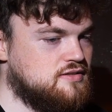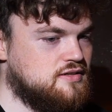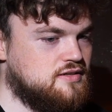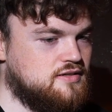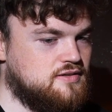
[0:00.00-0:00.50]

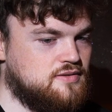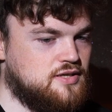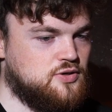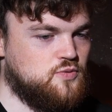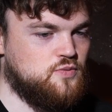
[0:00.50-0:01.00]

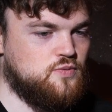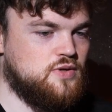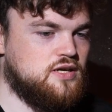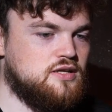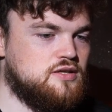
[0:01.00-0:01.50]
Like
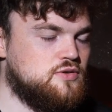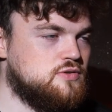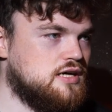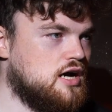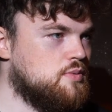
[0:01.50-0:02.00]
we cannot
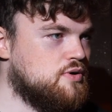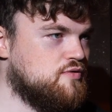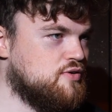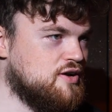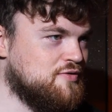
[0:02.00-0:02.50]
use Hammer
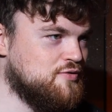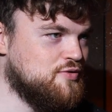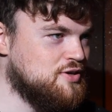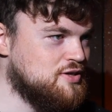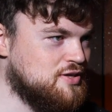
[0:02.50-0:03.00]
for
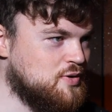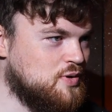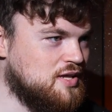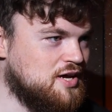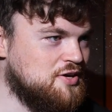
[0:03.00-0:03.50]
everything in
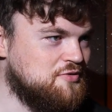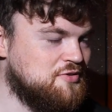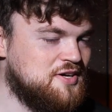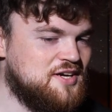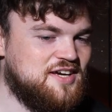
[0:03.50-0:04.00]
our life.